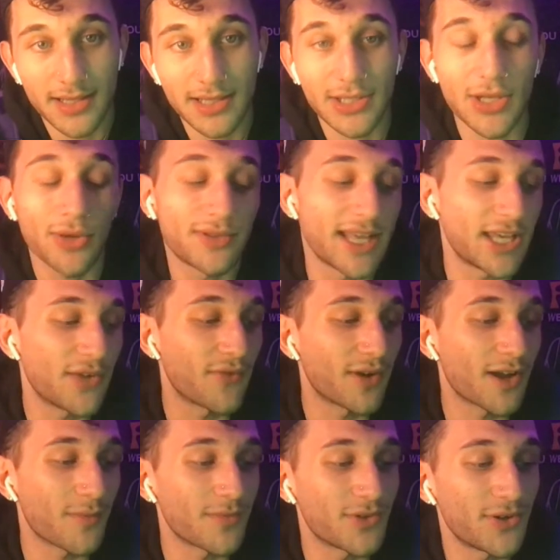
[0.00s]
thank you for
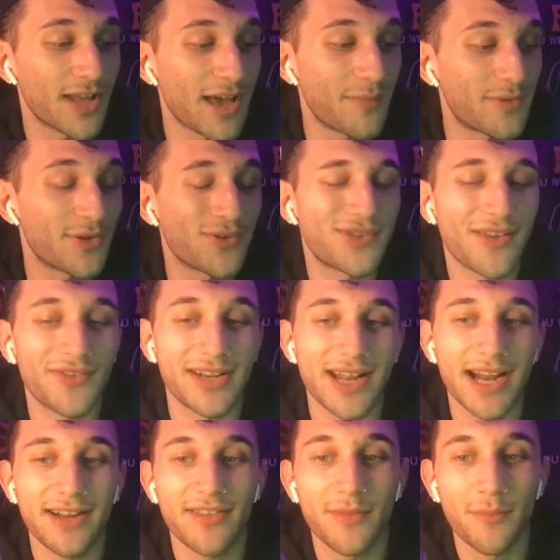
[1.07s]
coming through to episode
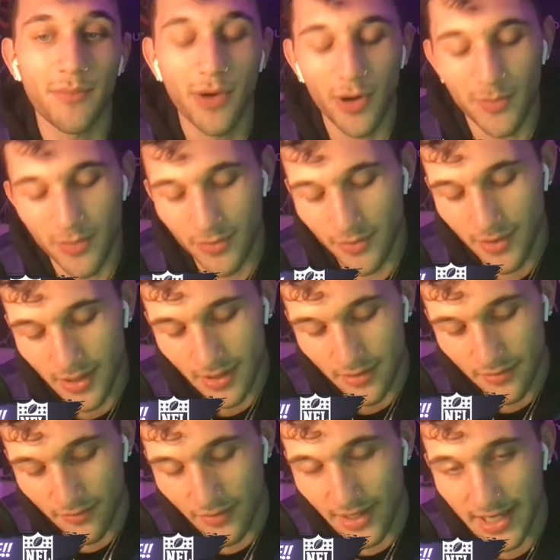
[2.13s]
79 of the Purple
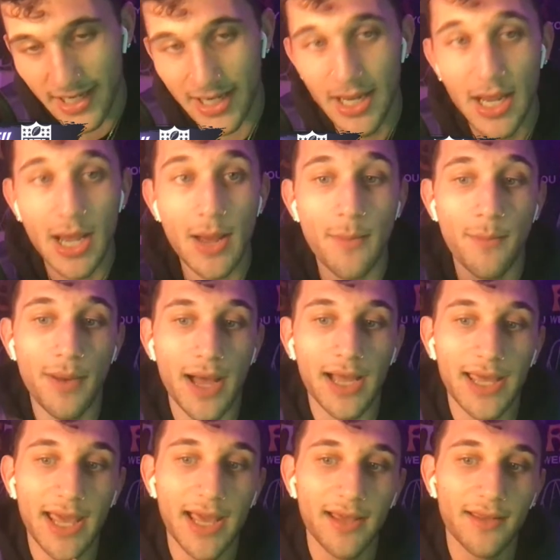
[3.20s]
Rain
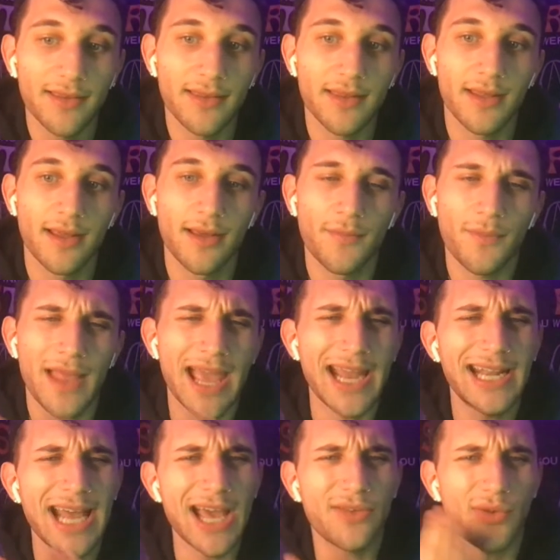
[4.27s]
podcast.
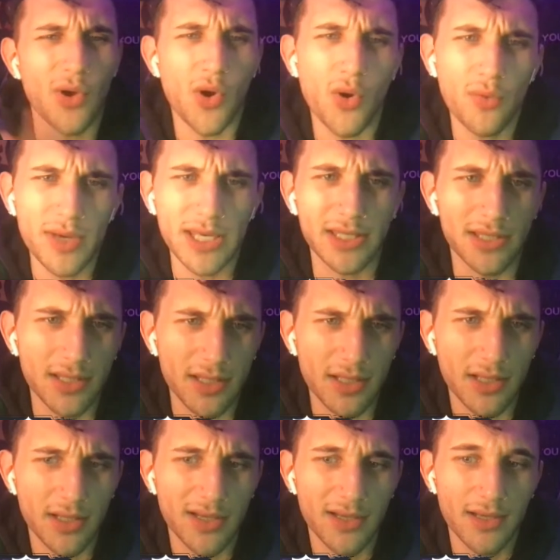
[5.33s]
And as always,
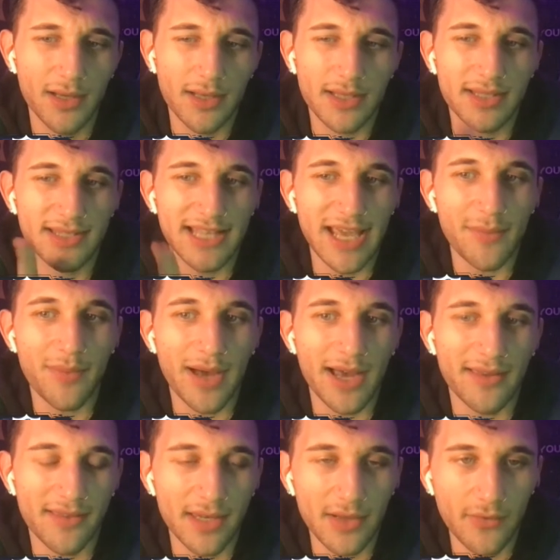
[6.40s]
stay
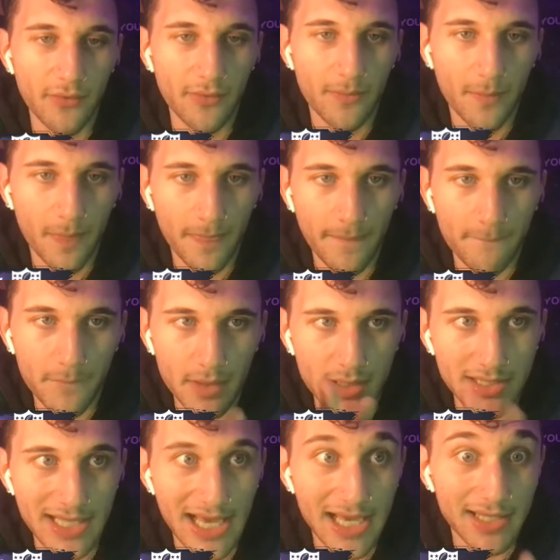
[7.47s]
positive,
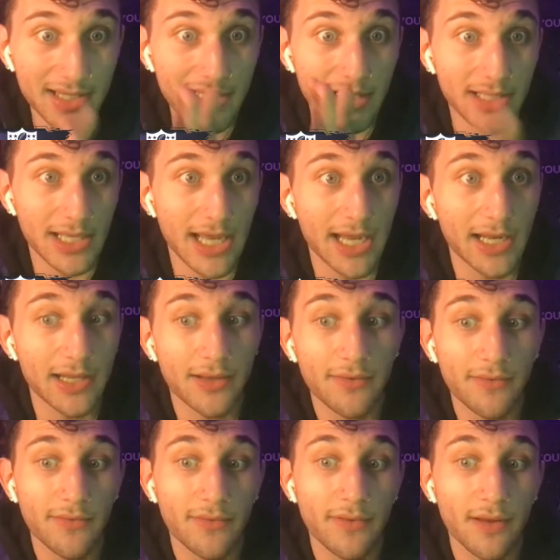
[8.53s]
test
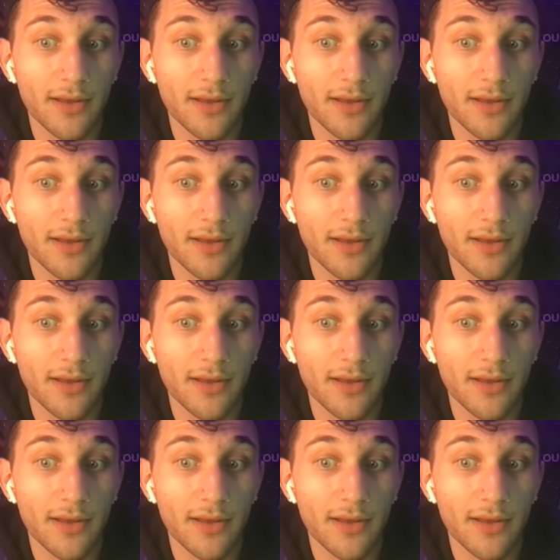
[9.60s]
negative,